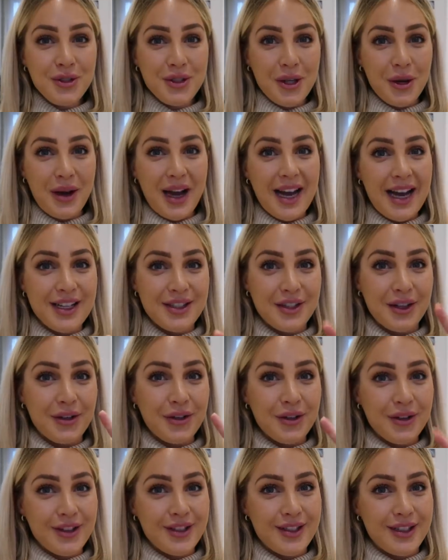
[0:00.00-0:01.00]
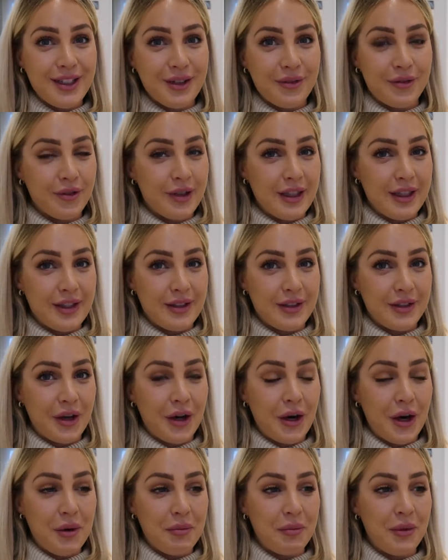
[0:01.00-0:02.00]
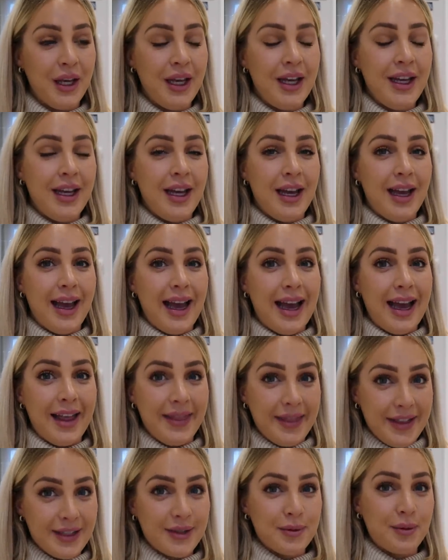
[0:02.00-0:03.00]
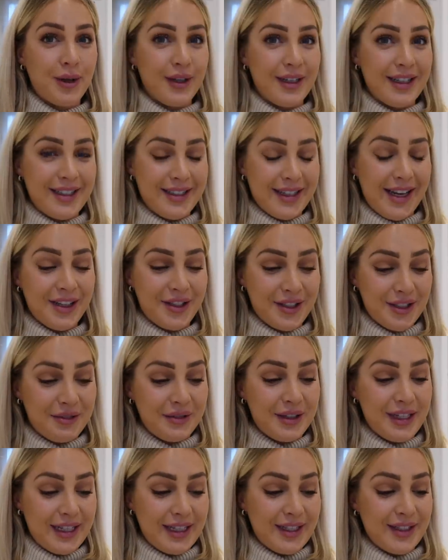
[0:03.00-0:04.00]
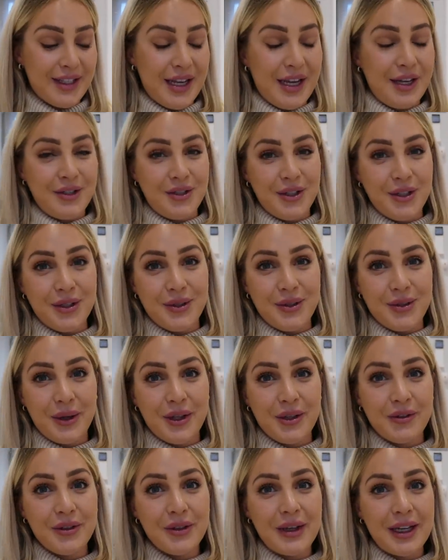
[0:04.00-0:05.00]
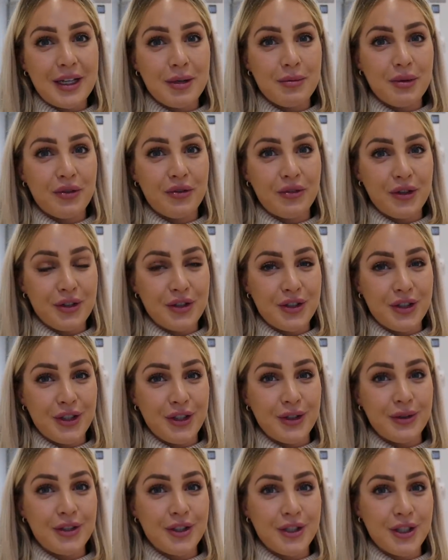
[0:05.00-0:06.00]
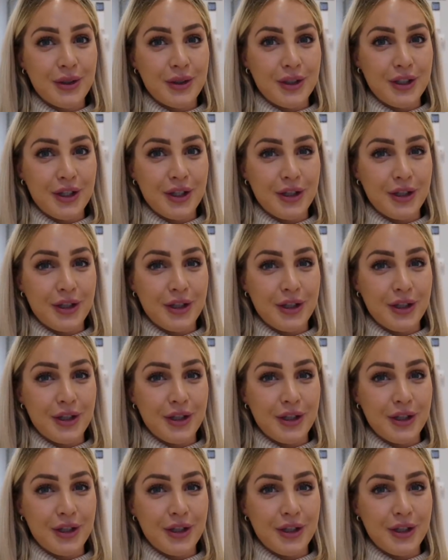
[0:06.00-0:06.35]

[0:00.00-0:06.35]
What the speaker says: also had another delivery that's come, and this one is actually really insane too, so I feel like it'd be fun to show it